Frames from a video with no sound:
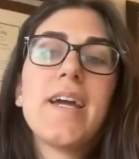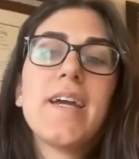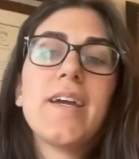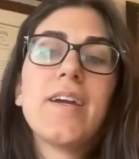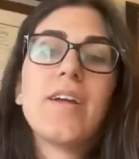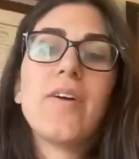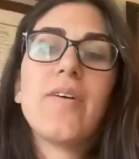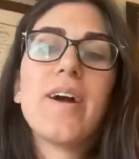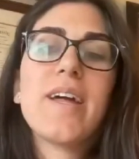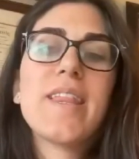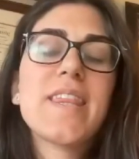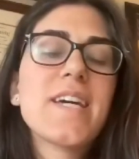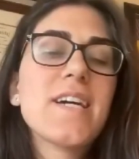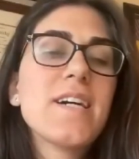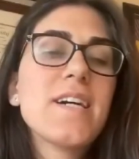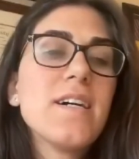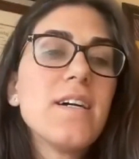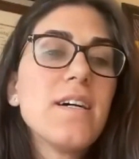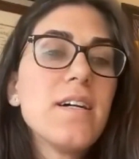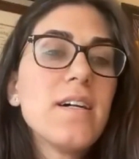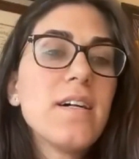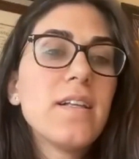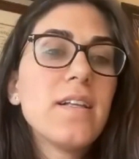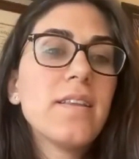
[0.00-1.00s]
I think
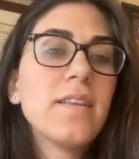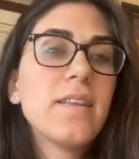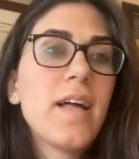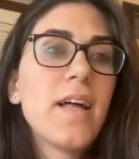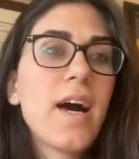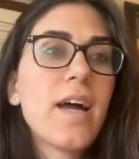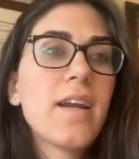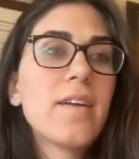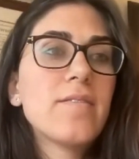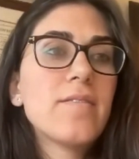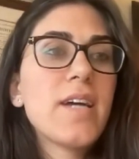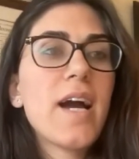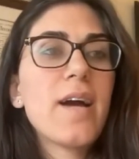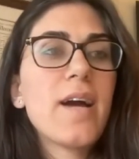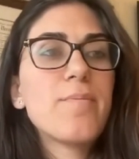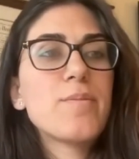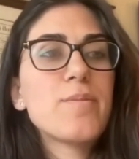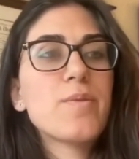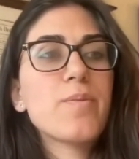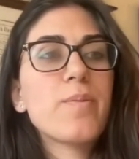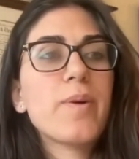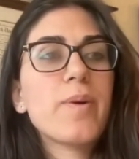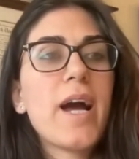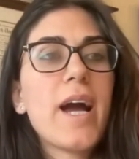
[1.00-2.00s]
a lot of
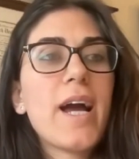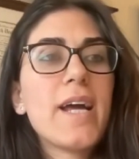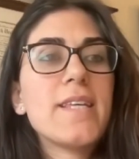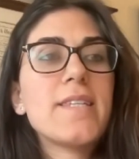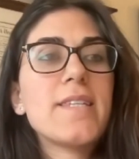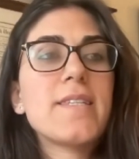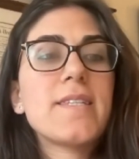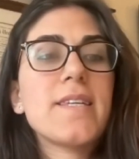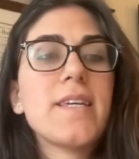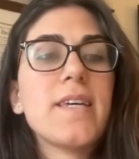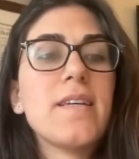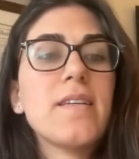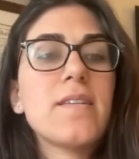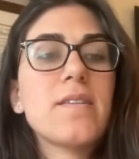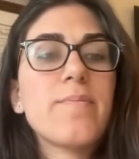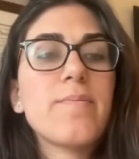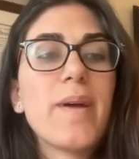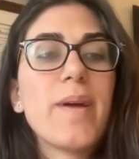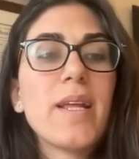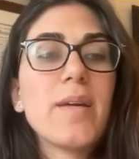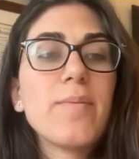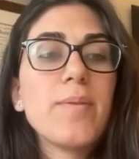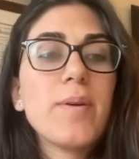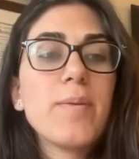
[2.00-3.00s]
times what I see is
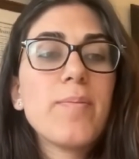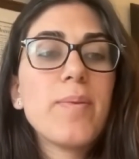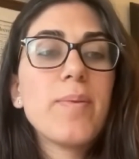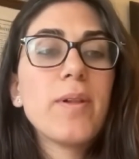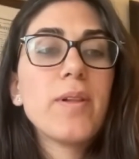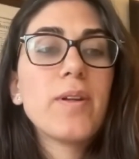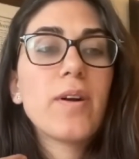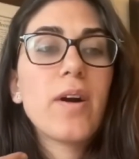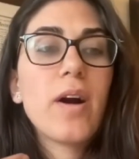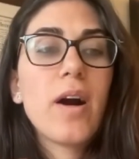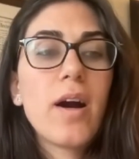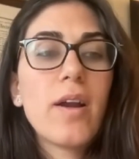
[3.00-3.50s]
many people are